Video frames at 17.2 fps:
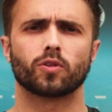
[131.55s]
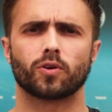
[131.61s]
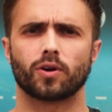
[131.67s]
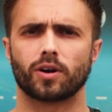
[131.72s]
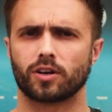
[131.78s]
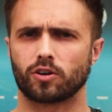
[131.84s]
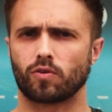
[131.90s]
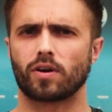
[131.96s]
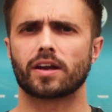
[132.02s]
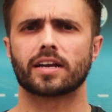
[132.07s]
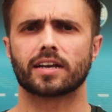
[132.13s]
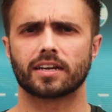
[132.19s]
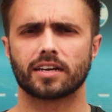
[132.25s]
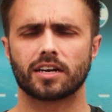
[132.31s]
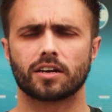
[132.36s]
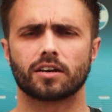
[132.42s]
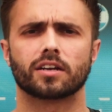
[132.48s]
They're in great
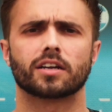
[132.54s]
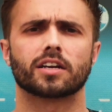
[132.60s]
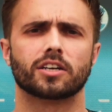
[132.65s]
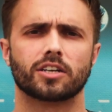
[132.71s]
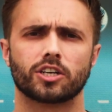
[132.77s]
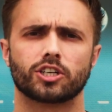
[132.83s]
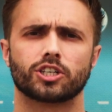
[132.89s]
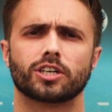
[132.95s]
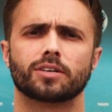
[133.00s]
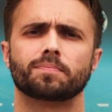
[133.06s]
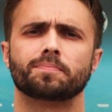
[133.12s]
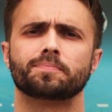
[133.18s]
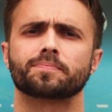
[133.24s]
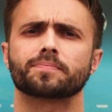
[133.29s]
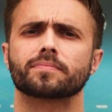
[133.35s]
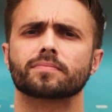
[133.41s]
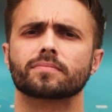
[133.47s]
condition.
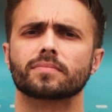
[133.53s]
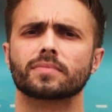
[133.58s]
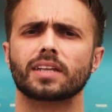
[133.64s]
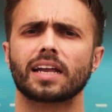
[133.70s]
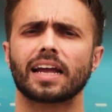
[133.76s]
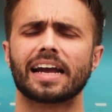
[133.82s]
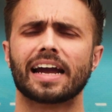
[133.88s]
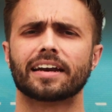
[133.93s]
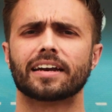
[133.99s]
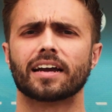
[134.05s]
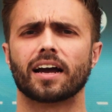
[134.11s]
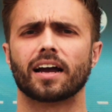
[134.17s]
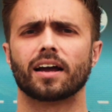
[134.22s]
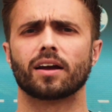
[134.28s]
And